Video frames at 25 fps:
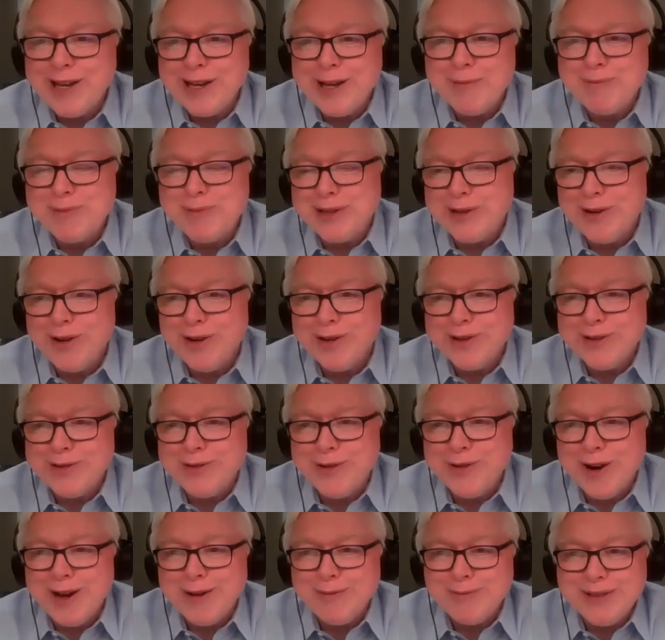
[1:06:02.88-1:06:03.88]
up in all the
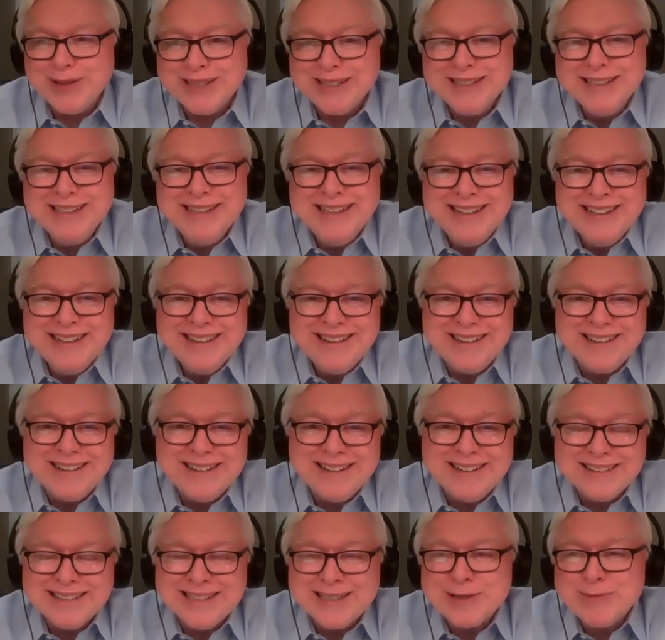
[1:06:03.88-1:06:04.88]
drama,
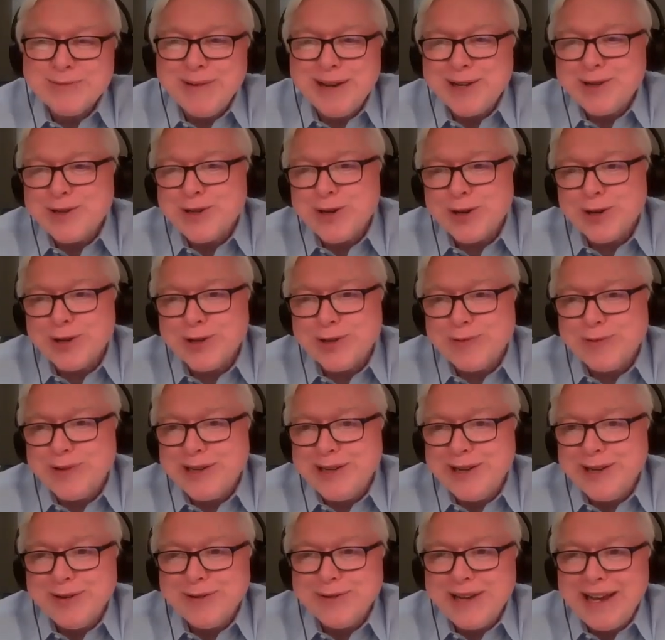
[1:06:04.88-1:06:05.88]
let's make sure that
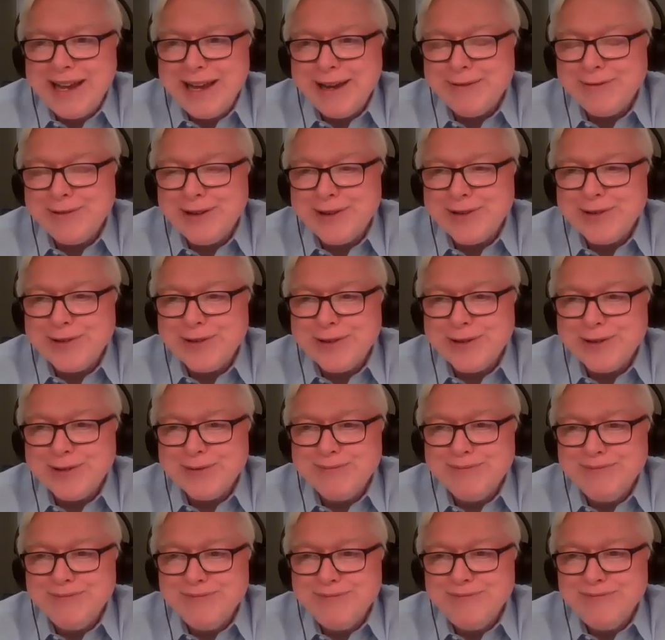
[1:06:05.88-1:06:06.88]
we don't have other